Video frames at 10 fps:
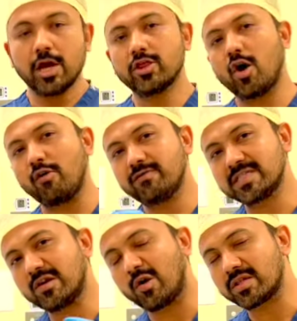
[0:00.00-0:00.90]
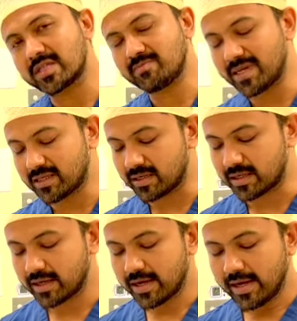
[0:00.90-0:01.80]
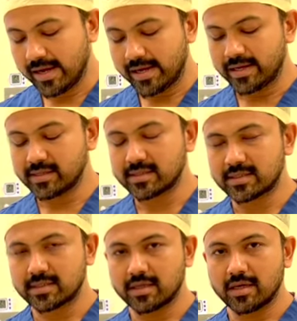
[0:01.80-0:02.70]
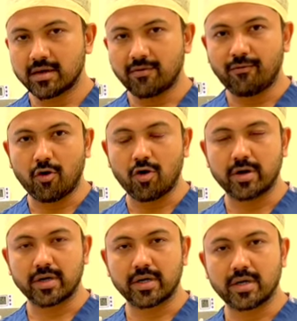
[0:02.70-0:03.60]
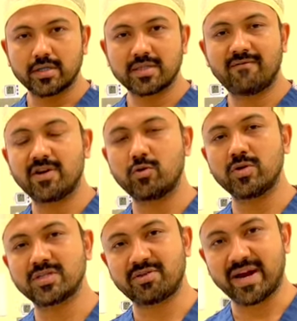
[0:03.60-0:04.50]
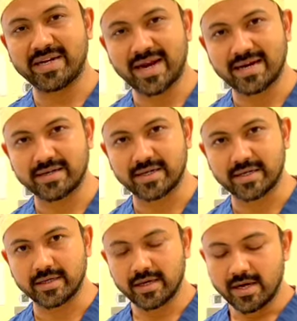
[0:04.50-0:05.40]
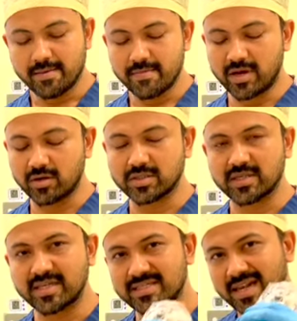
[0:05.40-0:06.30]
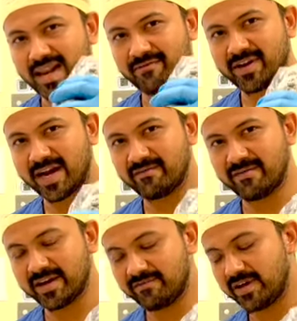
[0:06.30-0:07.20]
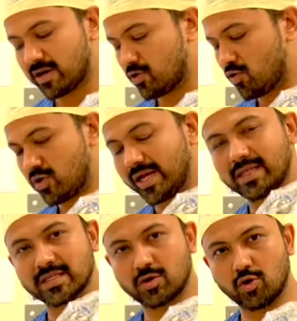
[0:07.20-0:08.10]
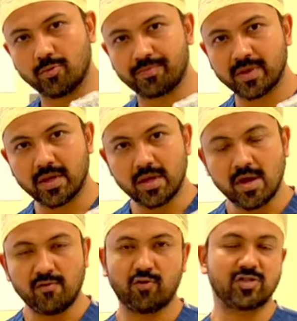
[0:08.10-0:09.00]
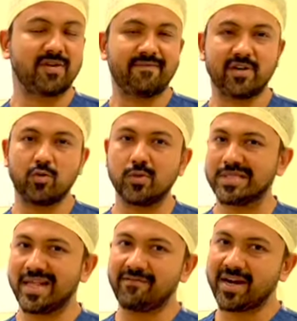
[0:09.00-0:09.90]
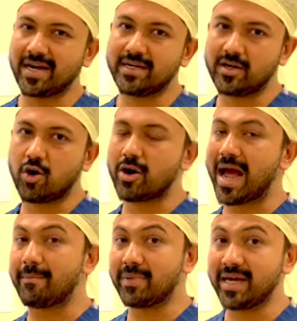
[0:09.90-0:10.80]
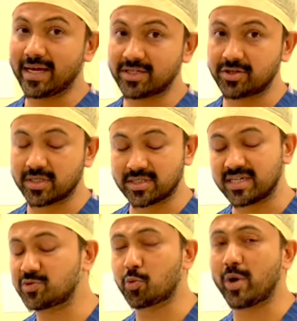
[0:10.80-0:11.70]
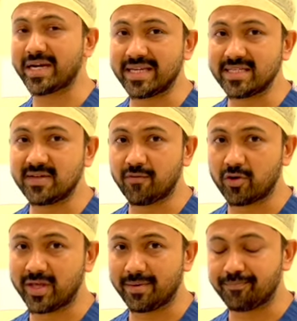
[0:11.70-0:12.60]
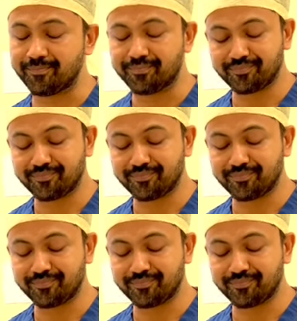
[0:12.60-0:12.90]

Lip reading: Now obviously all this method is for someone who is right-handed because it's the left hand where we are holding the scope. For someone who is left-handed or ambidextrous, it's quite easy for them.